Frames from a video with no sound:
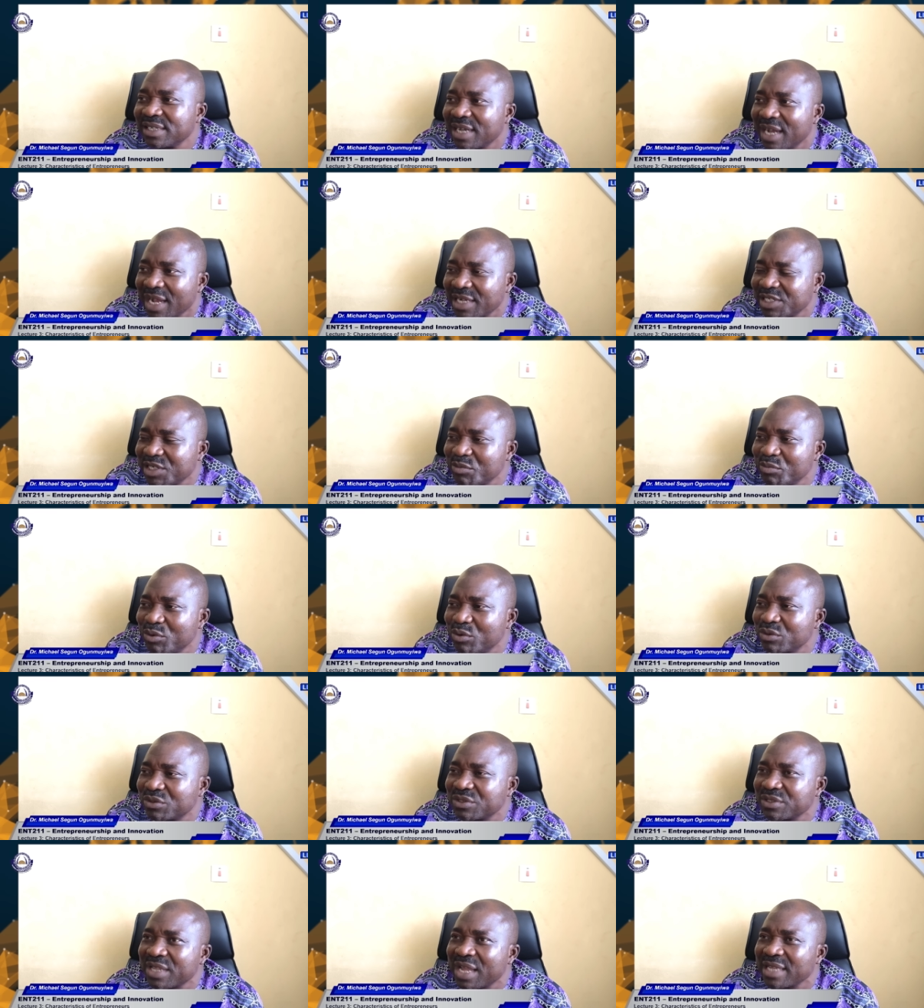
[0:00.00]

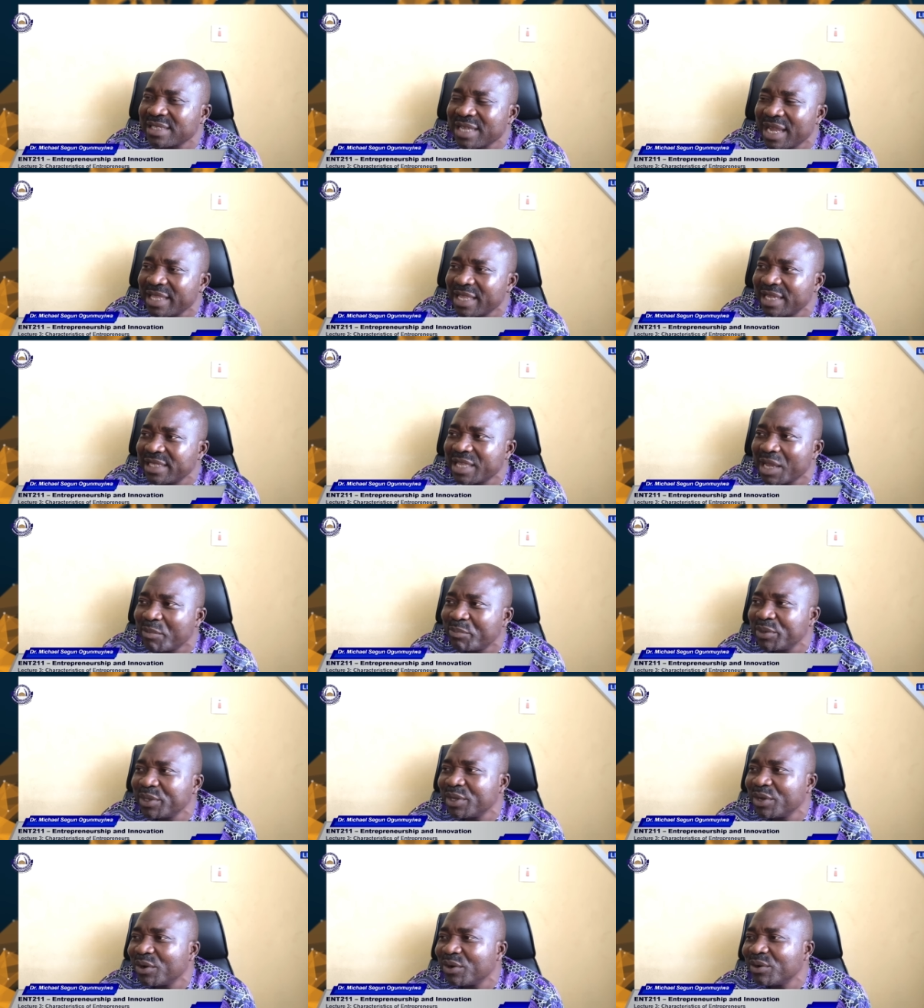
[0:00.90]
attribute that an
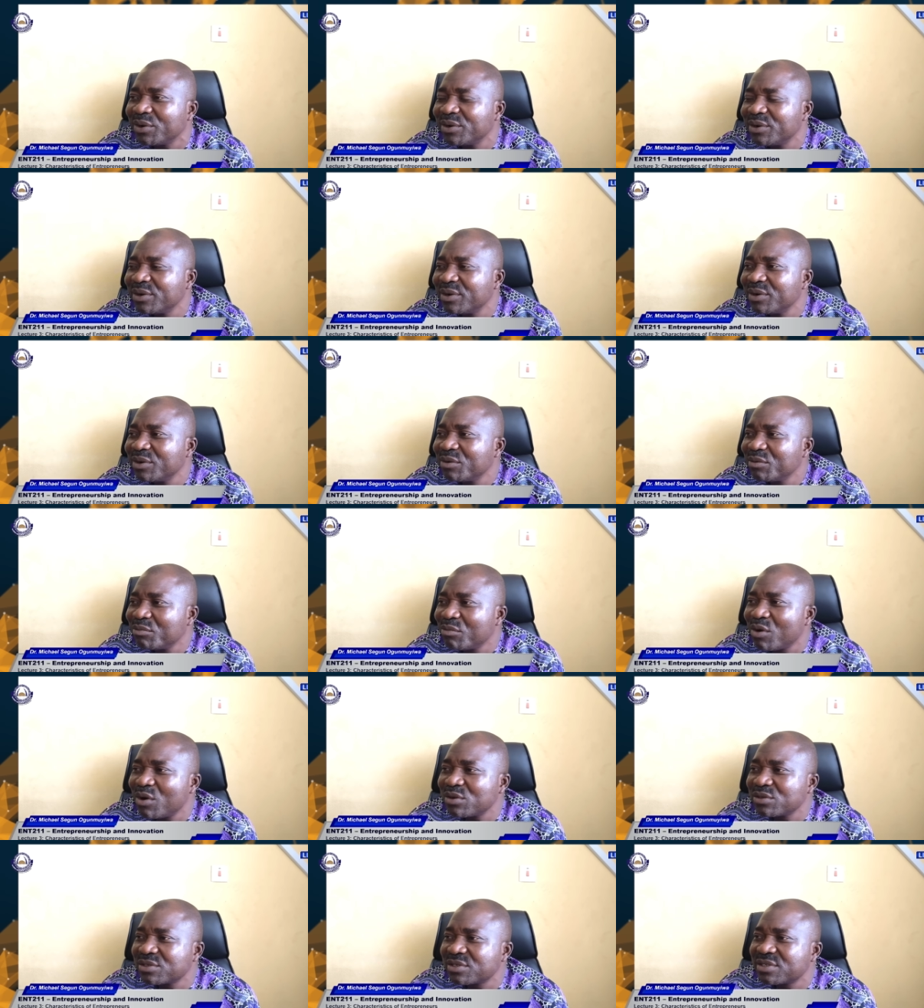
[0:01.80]
entrepreneur
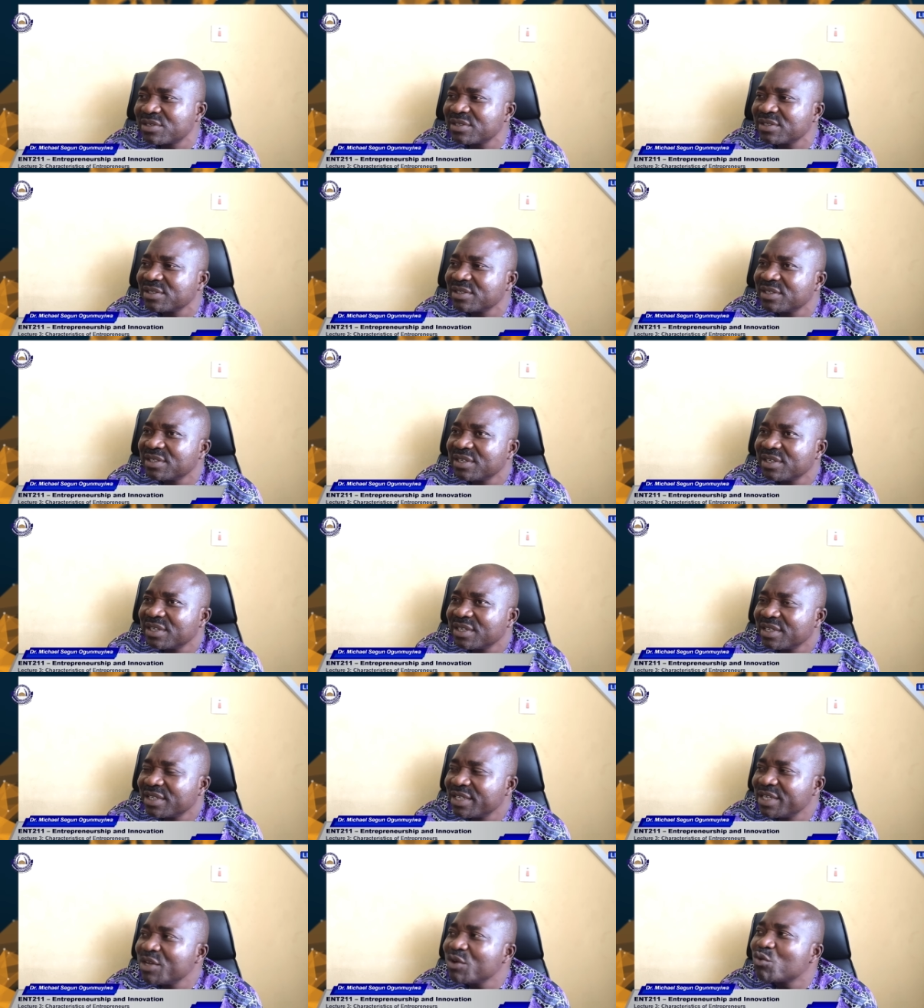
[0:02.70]
must
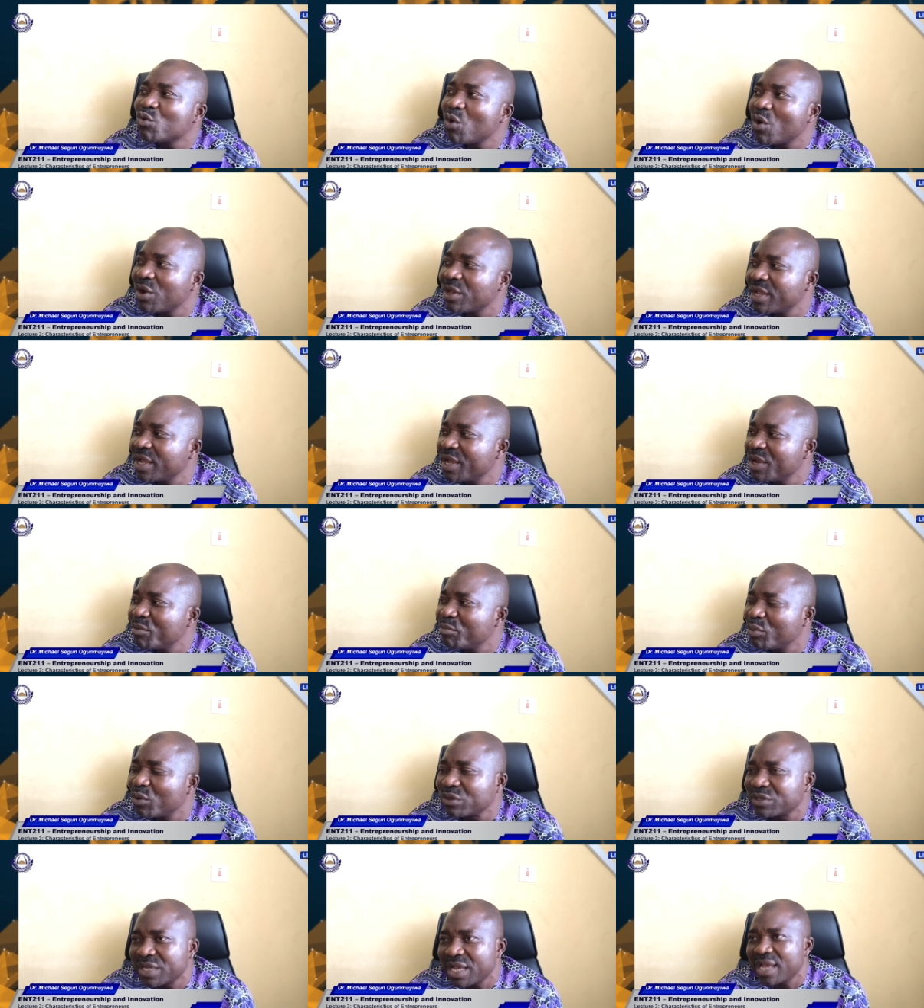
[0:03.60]
equally
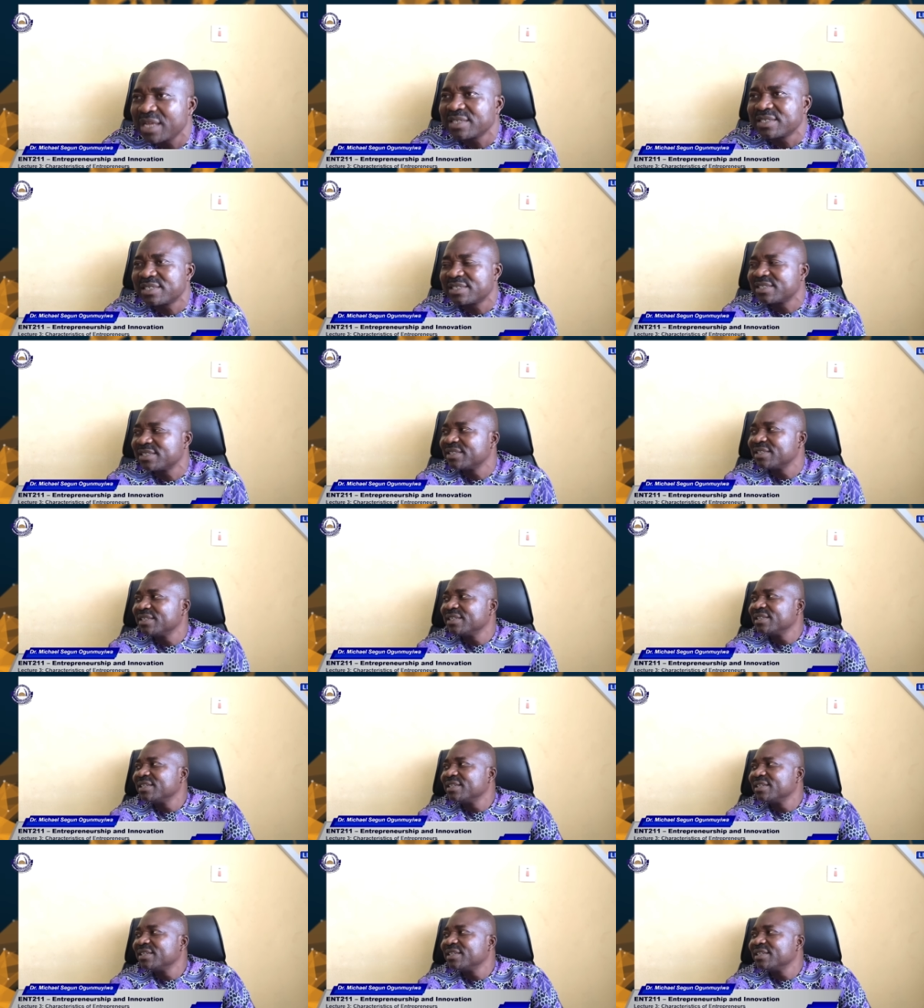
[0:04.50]
possess